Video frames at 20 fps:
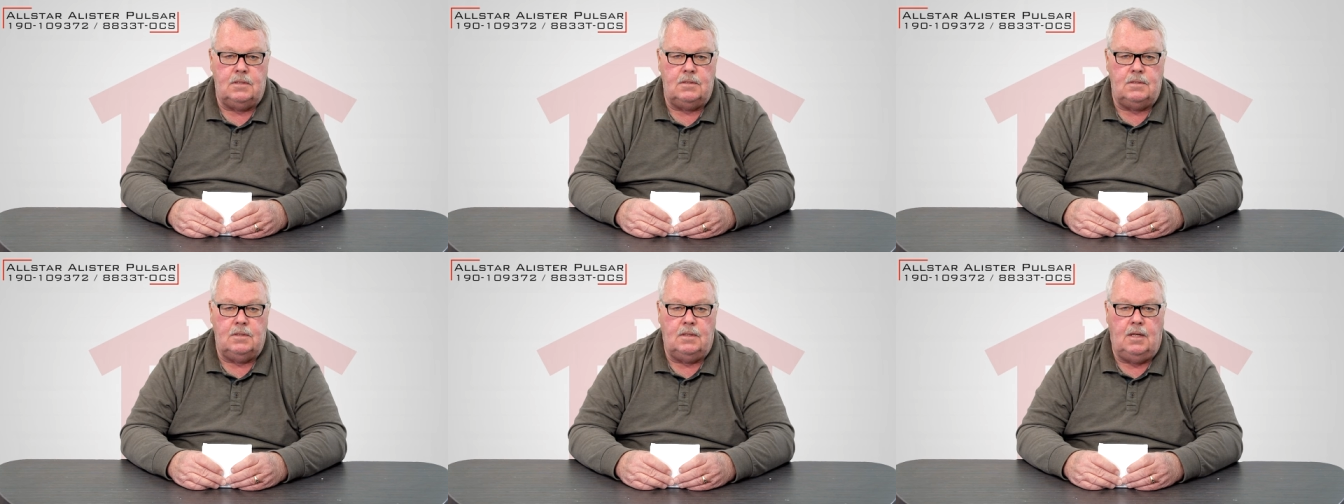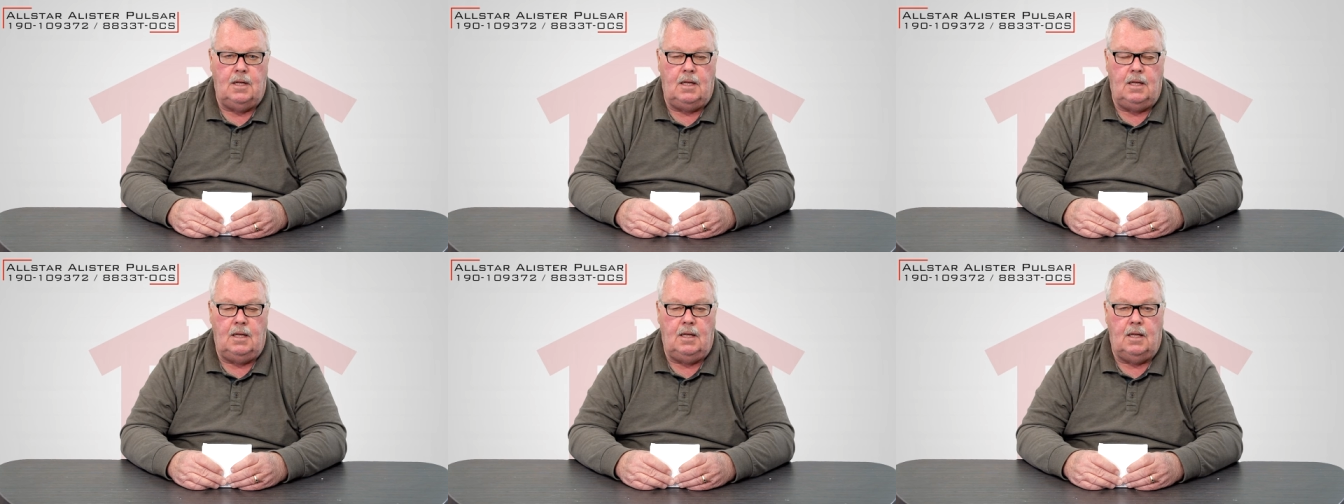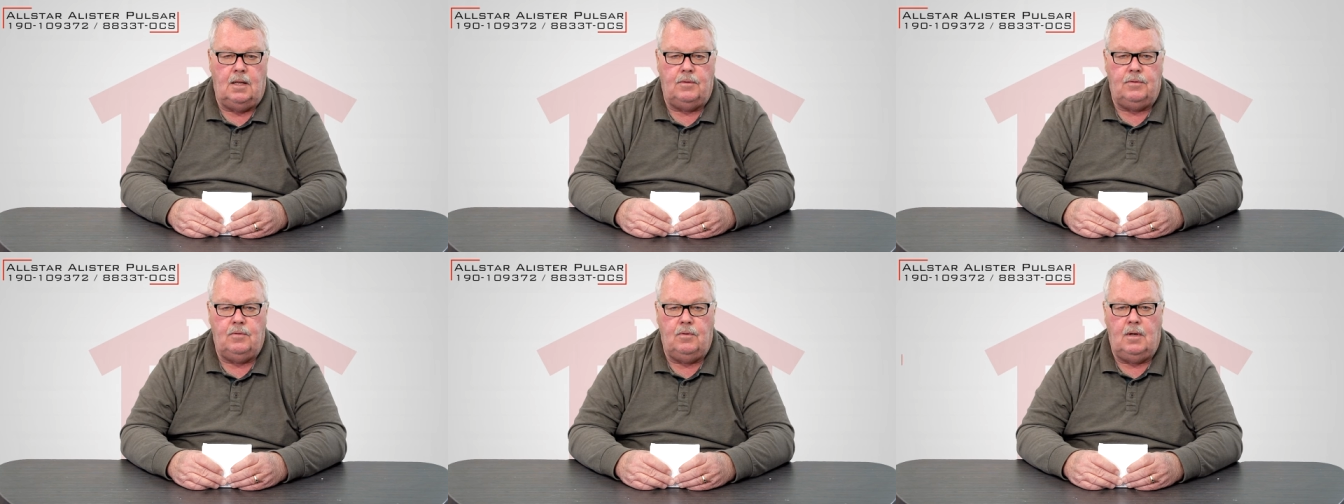It's in
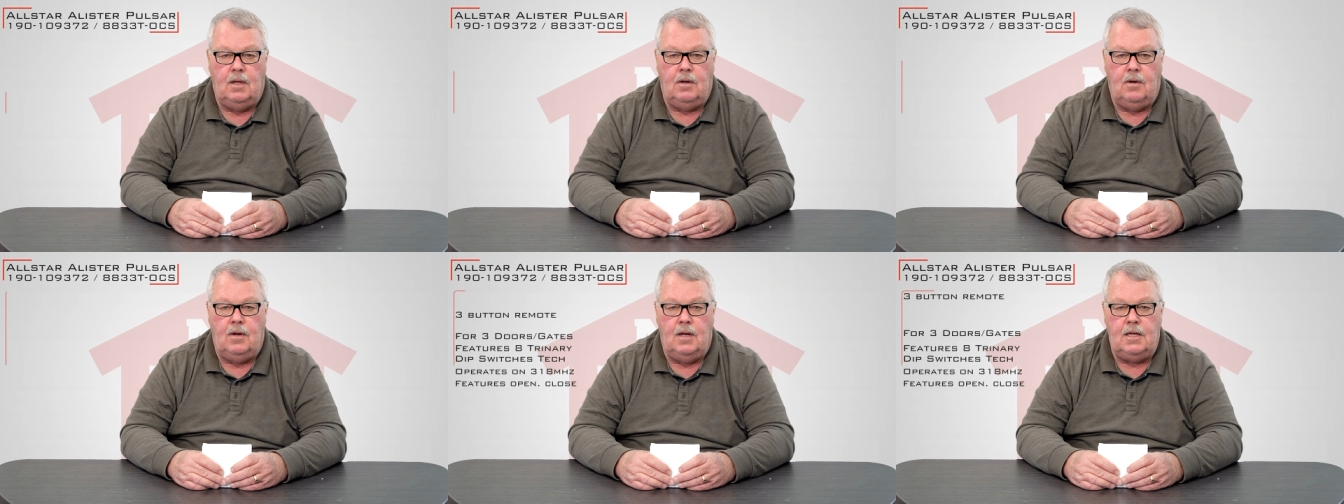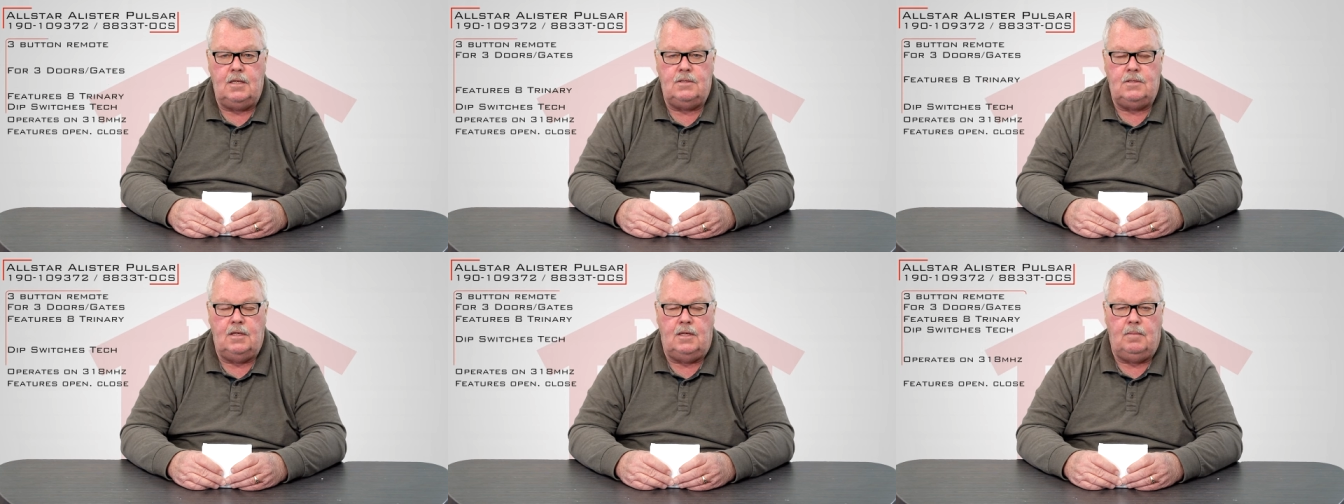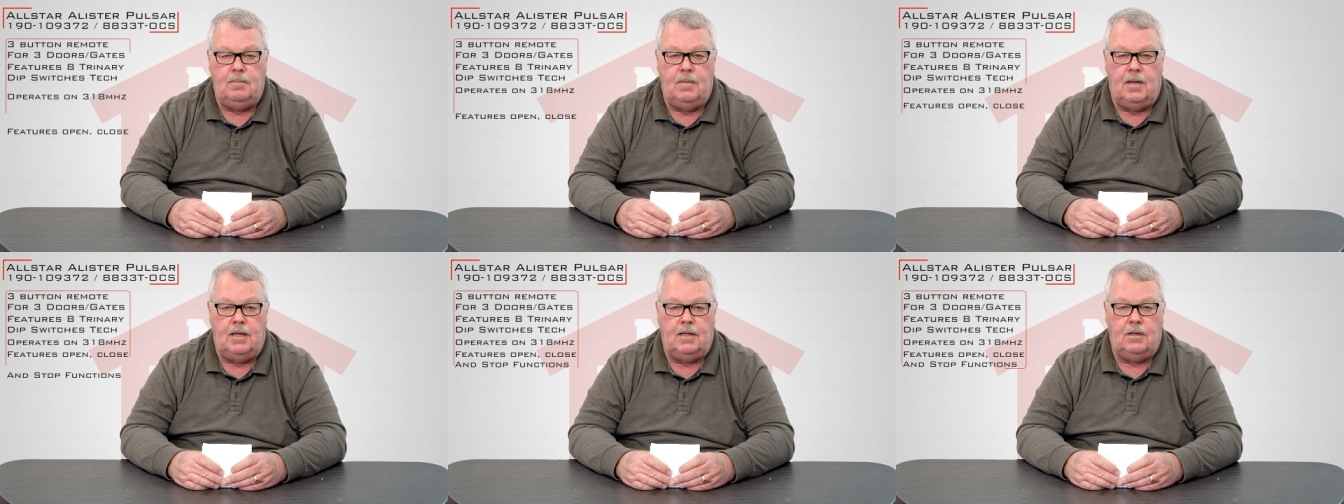a uh,
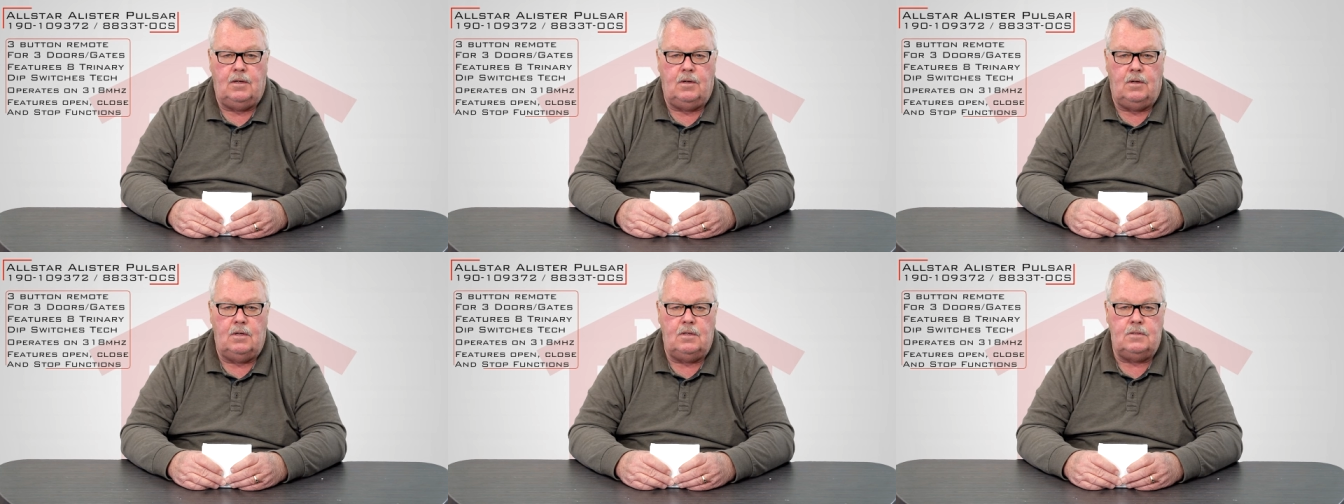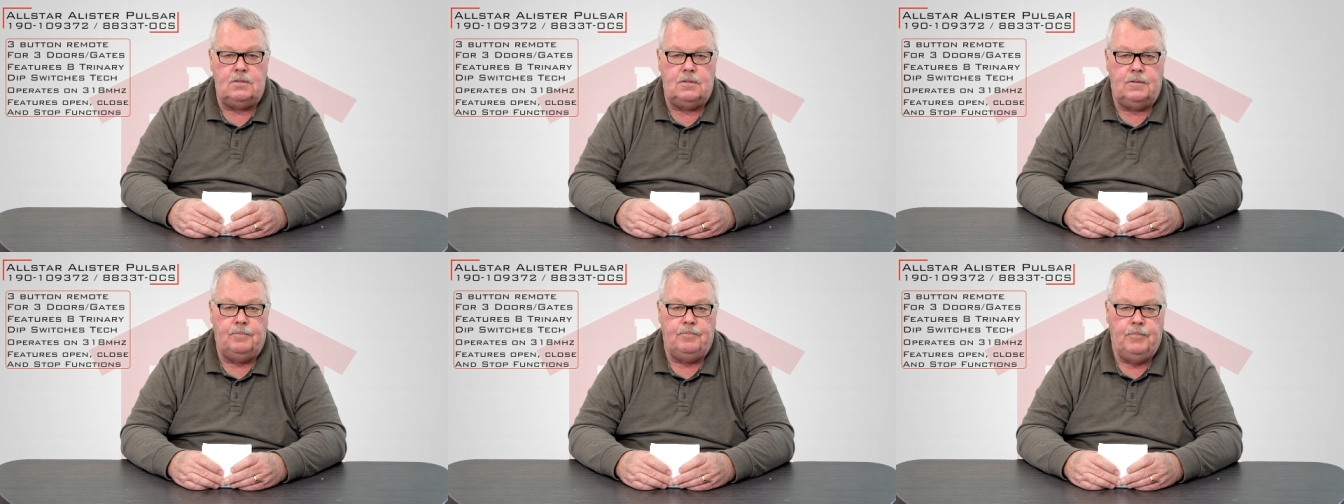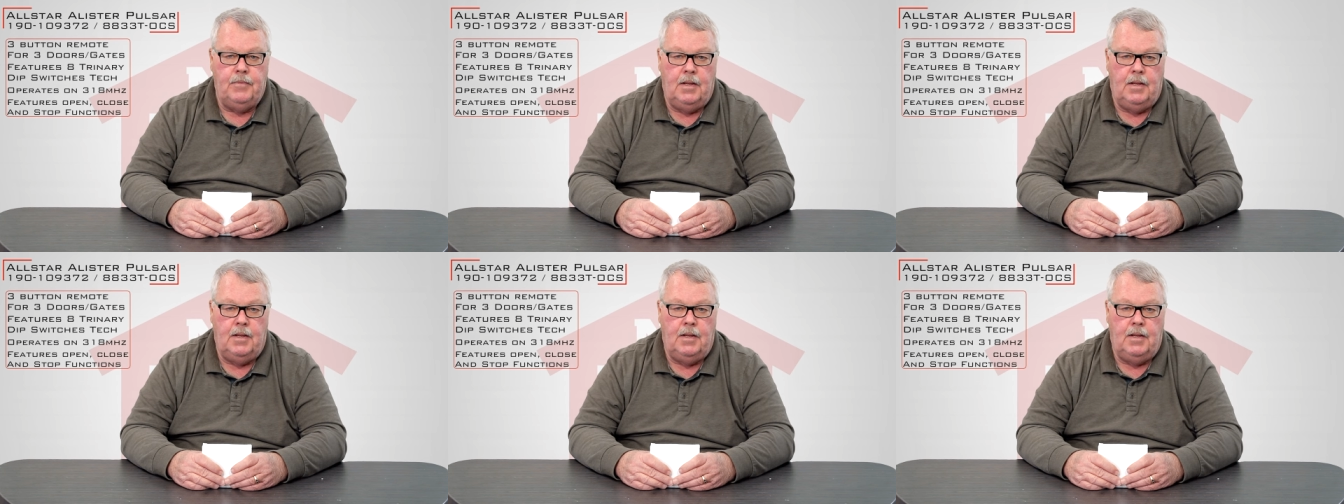318 megahertz